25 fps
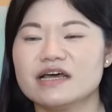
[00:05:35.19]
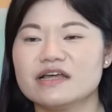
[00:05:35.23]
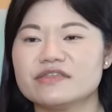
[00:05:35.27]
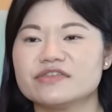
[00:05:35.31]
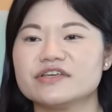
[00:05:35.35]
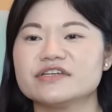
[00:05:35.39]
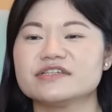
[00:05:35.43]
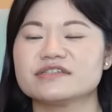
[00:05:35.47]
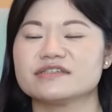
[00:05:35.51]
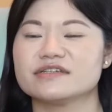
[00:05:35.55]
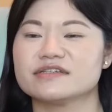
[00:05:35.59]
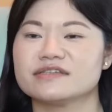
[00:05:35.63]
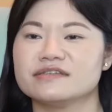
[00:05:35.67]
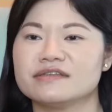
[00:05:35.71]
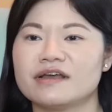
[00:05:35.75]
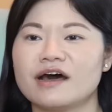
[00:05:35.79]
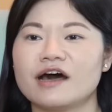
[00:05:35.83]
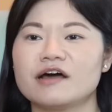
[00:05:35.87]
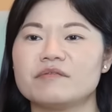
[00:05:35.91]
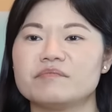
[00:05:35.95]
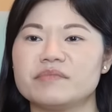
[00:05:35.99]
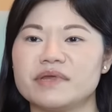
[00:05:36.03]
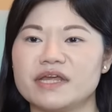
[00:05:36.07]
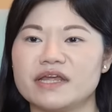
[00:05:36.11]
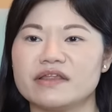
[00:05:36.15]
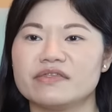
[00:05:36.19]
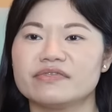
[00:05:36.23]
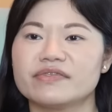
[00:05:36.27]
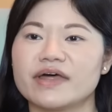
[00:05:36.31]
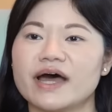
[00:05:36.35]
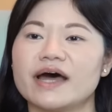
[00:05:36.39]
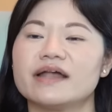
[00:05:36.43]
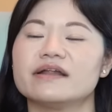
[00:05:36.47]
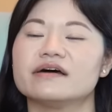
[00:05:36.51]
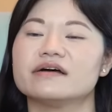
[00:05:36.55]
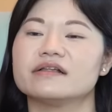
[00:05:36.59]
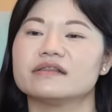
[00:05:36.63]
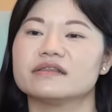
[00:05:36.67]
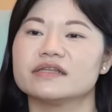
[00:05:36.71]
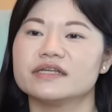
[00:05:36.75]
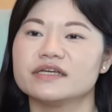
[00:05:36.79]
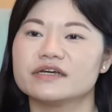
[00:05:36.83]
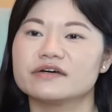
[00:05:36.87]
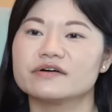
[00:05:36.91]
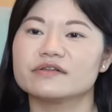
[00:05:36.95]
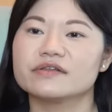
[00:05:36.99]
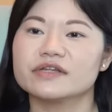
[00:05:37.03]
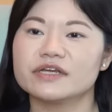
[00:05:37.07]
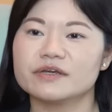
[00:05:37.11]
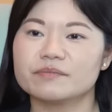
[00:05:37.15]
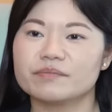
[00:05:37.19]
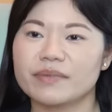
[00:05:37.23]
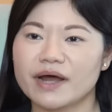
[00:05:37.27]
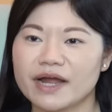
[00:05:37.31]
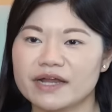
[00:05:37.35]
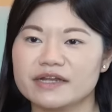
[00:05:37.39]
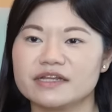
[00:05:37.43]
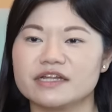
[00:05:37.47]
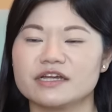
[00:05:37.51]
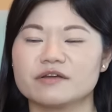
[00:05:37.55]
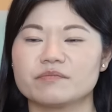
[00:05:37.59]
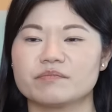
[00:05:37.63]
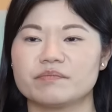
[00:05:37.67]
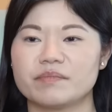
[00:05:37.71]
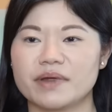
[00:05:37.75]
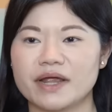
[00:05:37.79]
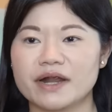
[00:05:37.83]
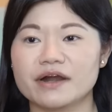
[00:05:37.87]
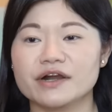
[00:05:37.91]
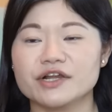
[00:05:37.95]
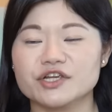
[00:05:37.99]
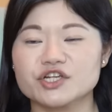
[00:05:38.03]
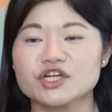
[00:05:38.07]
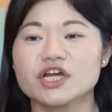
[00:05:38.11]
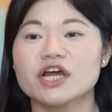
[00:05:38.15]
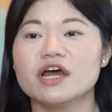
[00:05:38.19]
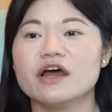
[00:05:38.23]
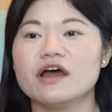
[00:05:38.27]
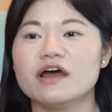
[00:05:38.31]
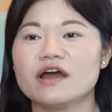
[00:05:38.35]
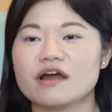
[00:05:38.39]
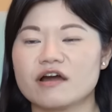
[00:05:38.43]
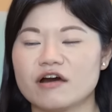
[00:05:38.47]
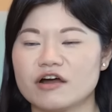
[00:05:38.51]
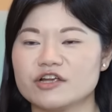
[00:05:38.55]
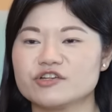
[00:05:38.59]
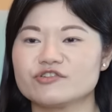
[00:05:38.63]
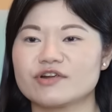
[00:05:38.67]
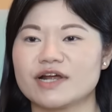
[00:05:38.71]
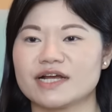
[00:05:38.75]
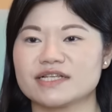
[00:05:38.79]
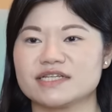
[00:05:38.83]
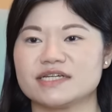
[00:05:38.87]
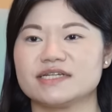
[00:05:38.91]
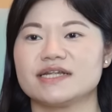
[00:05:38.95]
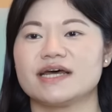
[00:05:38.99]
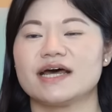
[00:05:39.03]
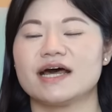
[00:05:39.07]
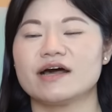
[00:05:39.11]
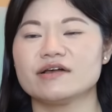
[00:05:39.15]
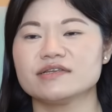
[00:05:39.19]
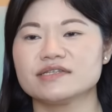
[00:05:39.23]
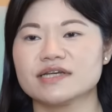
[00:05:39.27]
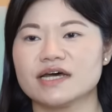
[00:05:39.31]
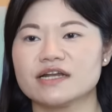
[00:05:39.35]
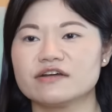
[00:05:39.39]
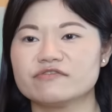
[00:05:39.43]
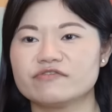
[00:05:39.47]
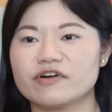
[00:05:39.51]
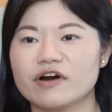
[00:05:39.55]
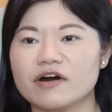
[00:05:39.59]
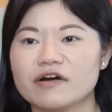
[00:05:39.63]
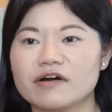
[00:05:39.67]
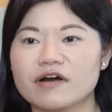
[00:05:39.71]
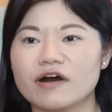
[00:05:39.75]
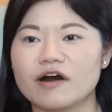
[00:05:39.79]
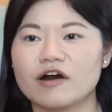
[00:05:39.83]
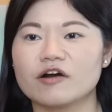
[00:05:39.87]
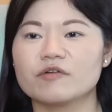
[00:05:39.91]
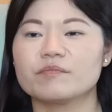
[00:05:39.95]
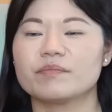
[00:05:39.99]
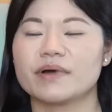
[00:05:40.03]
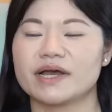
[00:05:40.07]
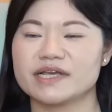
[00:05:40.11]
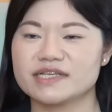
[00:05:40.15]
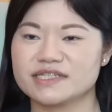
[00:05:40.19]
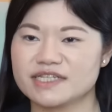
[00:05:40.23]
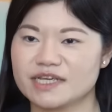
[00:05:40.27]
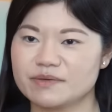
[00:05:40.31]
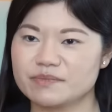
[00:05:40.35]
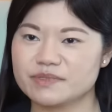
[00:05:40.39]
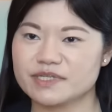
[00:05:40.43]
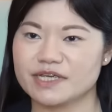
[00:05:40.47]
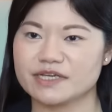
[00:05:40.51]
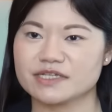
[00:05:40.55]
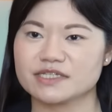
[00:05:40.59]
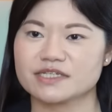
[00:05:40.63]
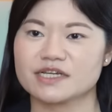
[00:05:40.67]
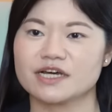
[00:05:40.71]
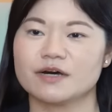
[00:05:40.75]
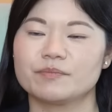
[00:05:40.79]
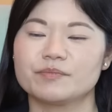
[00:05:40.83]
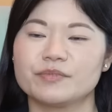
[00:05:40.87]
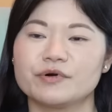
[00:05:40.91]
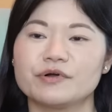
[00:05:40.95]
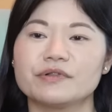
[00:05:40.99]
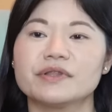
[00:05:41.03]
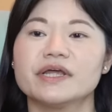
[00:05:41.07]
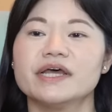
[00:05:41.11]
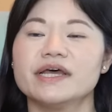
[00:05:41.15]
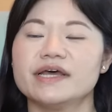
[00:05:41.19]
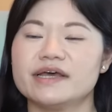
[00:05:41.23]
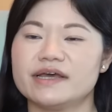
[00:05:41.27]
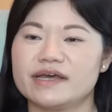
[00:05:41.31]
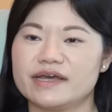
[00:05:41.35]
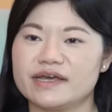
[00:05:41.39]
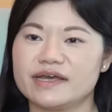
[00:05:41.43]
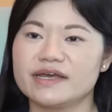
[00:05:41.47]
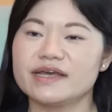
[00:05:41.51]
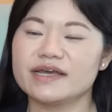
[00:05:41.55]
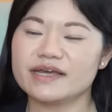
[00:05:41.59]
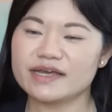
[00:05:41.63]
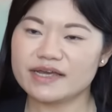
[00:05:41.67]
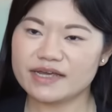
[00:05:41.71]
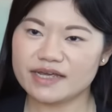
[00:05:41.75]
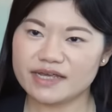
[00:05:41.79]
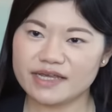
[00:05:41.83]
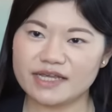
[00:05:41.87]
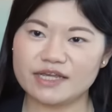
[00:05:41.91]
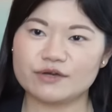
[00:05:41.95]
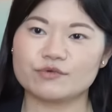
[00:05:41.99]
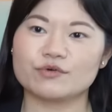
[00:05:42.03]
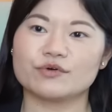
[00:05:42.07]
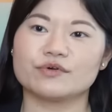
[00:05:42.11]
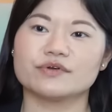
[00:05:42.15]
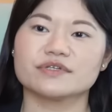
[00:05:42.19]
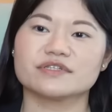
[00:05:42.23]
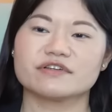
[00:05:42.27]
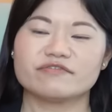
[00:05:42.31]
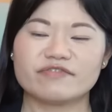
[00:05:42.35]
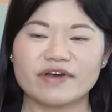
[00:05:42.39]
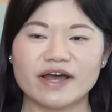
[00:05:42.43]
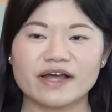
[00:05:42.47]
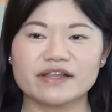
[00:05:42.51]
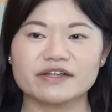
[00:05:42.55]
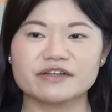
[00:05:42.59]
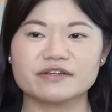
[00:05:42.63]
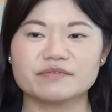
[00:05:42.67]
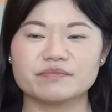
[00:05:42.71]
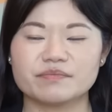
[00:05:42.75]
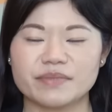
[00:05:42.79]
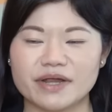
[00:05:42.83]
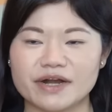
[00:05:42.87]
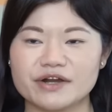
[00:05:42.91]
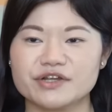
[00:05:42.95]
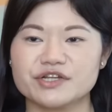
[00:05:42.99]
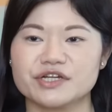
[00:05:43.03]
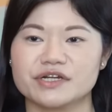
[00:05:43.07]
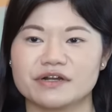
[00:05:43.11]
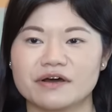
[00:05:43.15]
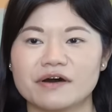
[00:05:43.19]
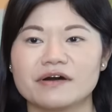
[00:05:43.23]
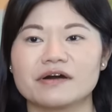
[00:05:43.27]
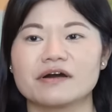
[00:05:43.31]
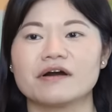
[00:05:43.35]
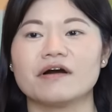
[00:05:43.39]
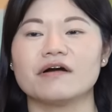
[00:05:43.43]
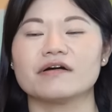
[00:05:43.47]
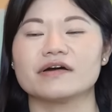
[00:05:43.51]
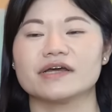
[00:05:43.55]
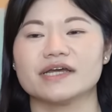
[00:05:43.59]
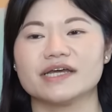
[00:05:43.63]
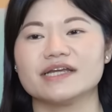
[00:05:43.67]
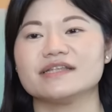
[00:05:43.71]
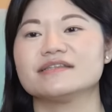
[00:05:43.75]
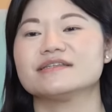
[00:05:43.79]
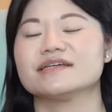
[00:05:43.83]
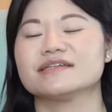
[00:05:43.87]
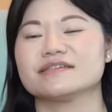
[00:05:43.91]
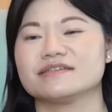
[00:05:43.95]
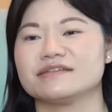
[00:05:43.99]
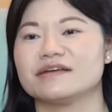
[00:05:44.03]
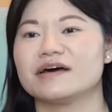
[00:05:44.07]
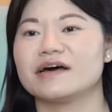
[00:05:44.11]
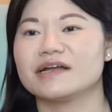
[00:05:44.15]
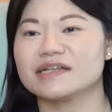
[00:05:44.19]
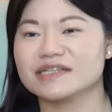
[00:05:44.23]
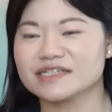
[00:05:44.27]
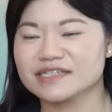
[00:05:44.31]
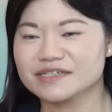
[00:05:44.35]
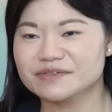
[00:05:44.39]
This does not mean that a legally binding marriage contracted outside of Hong Kong by same-sex couple equals a valid marriage in Hong Kong. It does not.